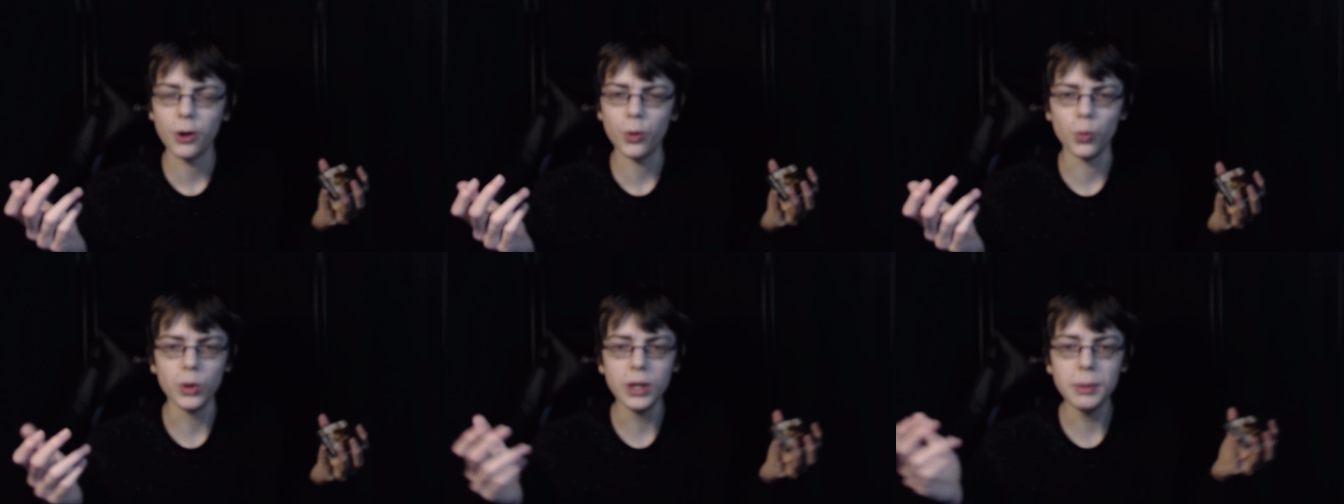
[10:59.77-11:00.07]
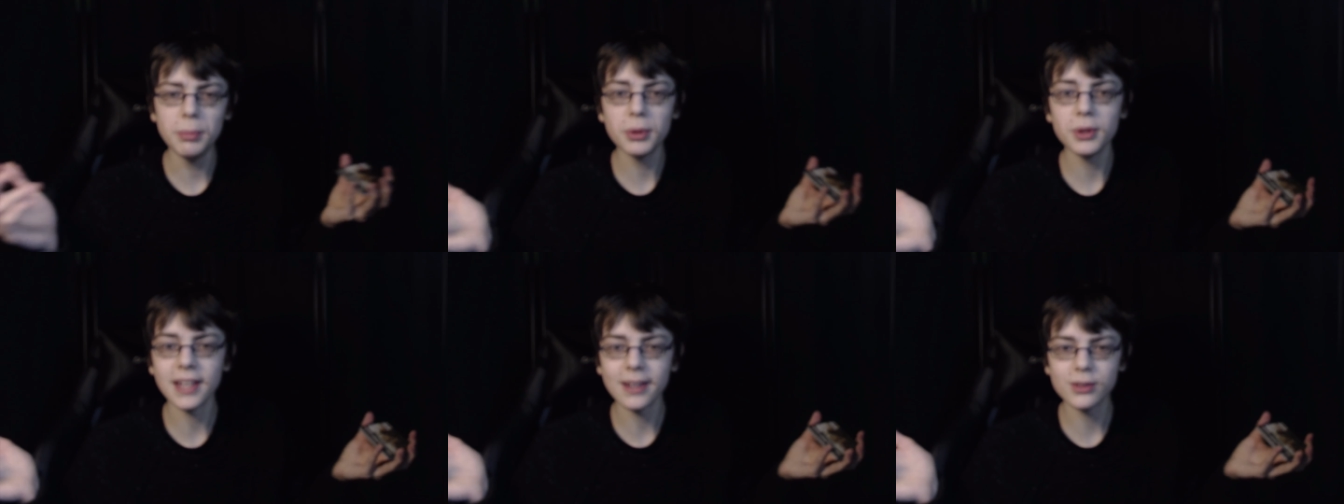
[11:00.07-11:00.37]
We
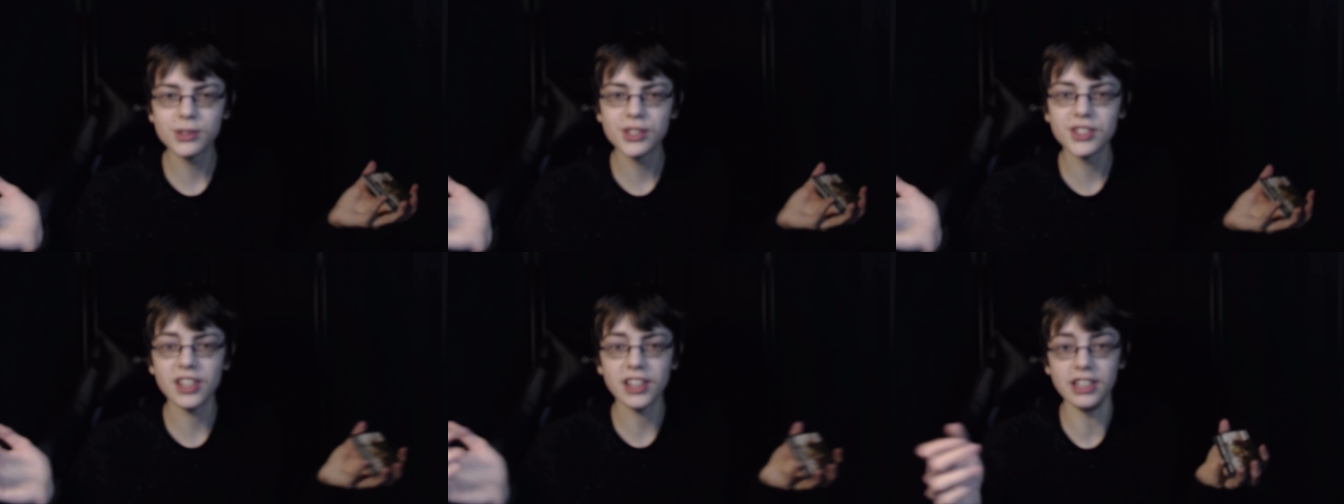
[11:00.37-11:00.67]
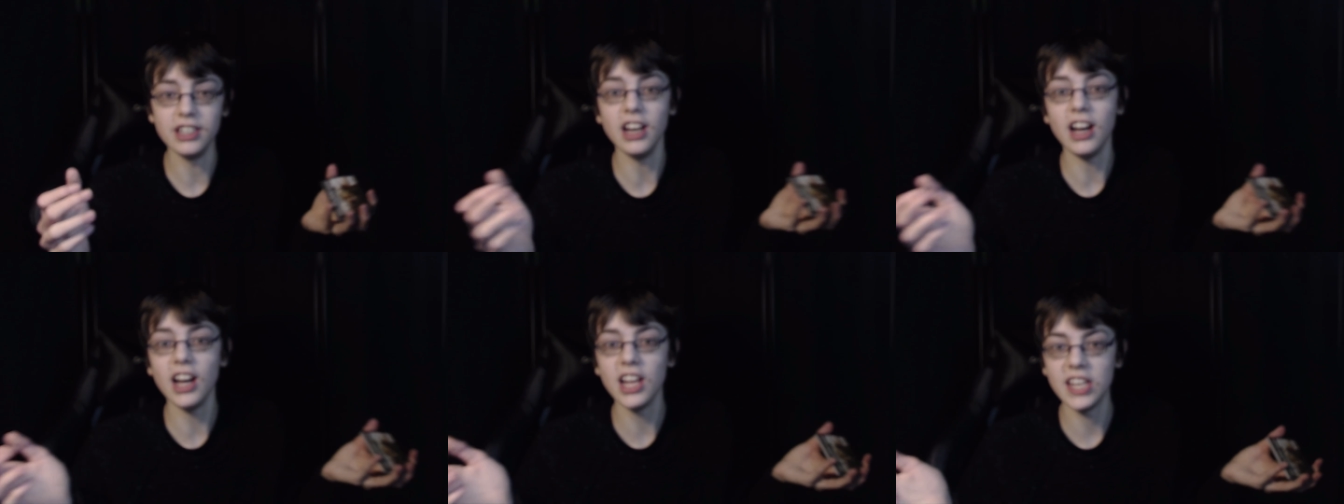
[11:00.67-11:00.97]
pronounce it
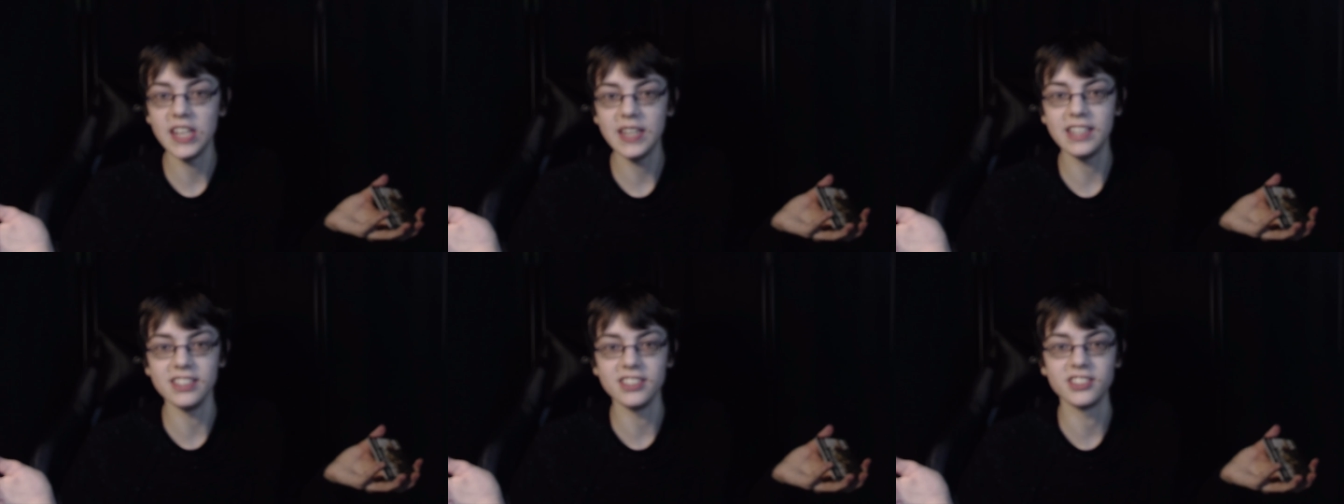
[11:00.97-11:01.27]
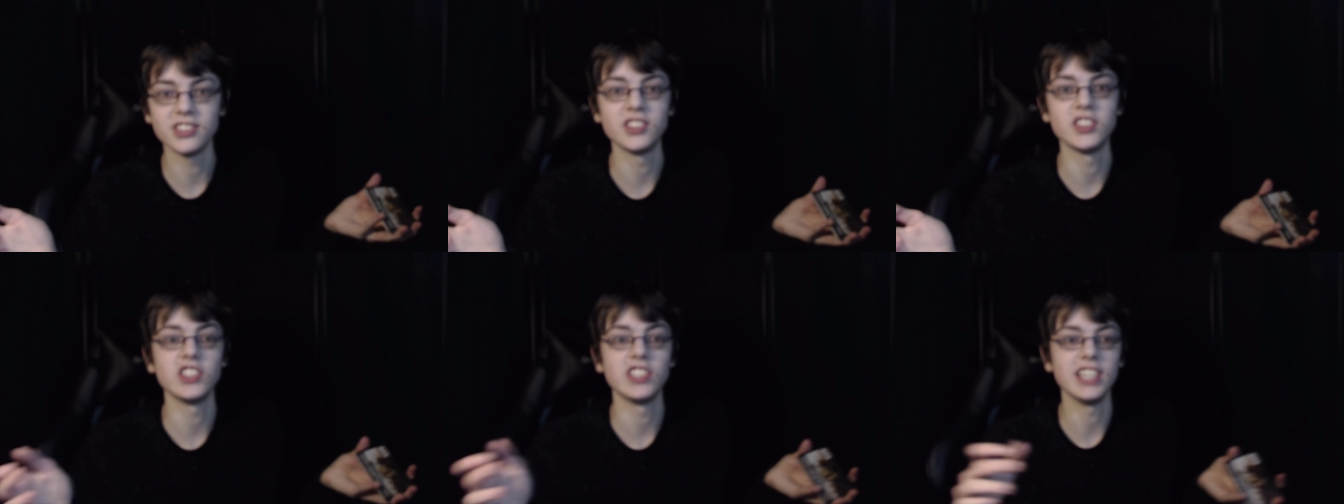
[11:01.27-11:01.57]
Ayani
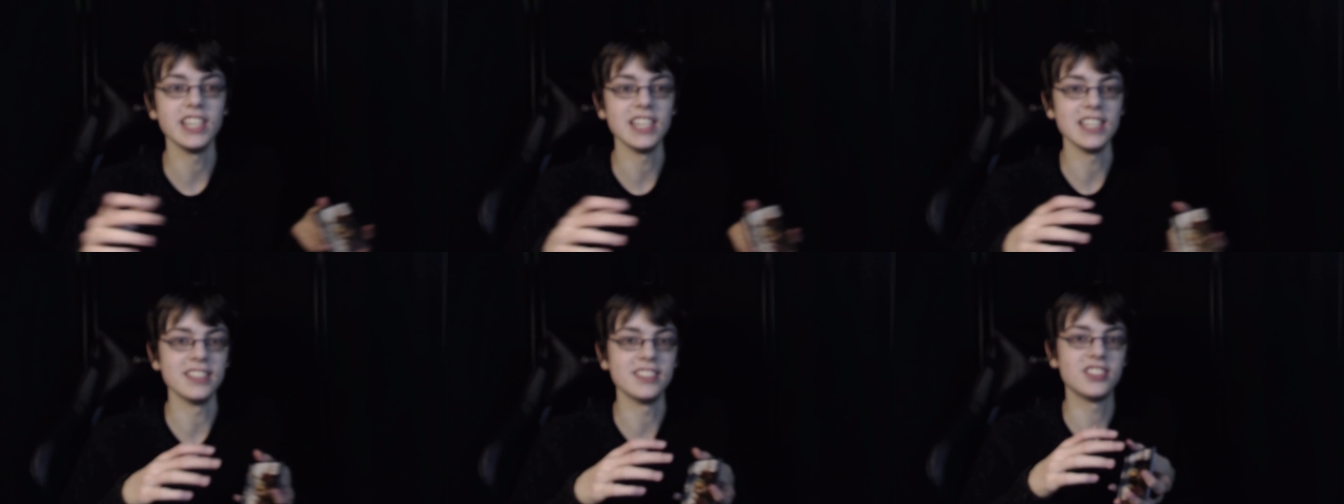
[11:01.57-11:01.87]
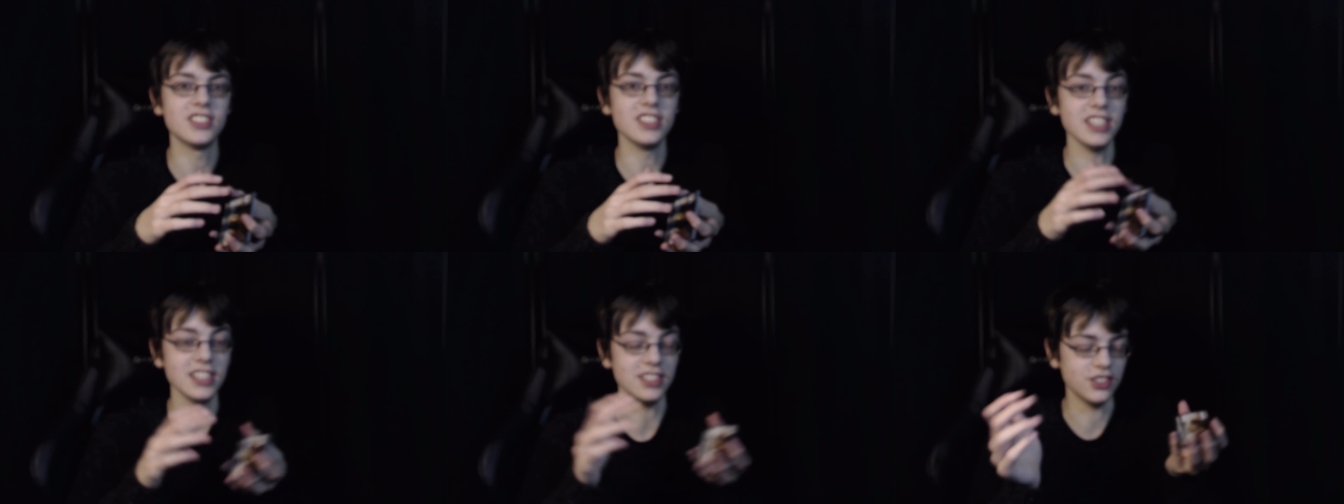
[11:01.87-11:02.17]
because
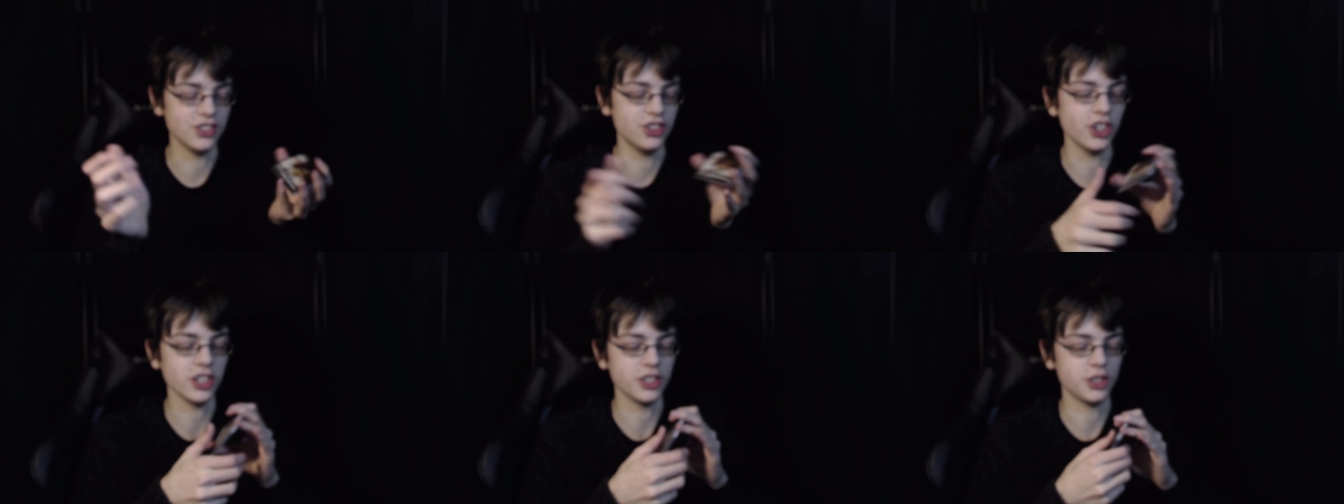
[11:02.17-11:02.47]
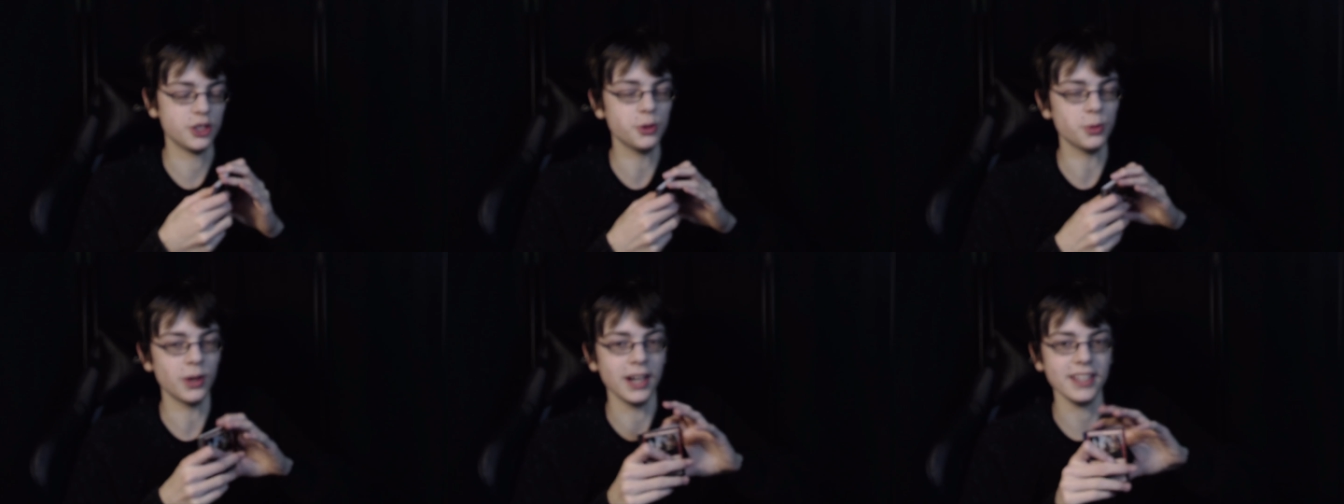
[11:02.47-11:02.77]
it's
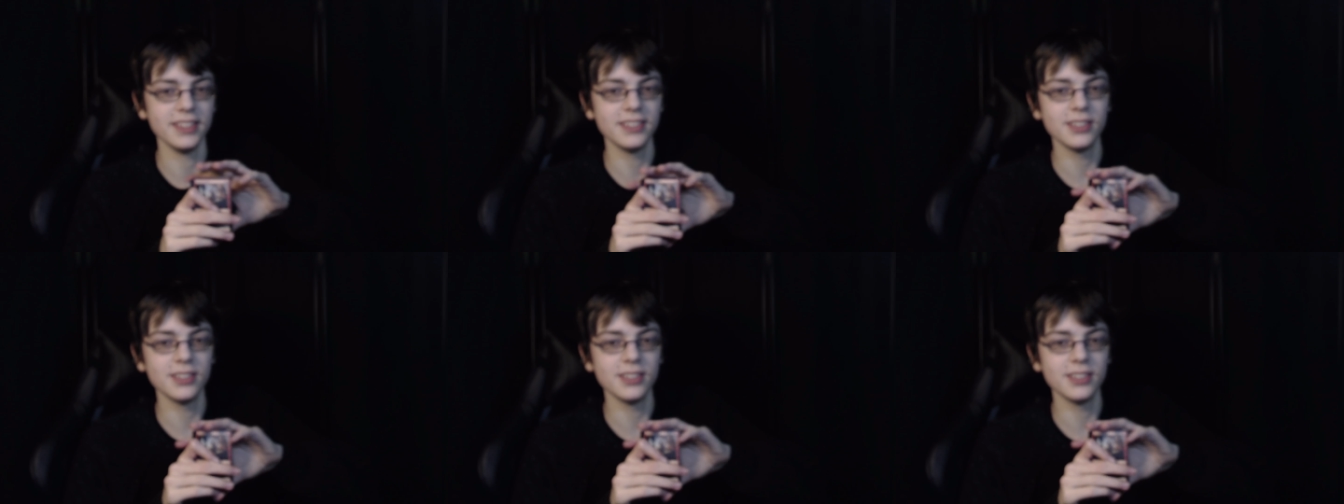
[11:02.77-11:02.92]
Dutch, right?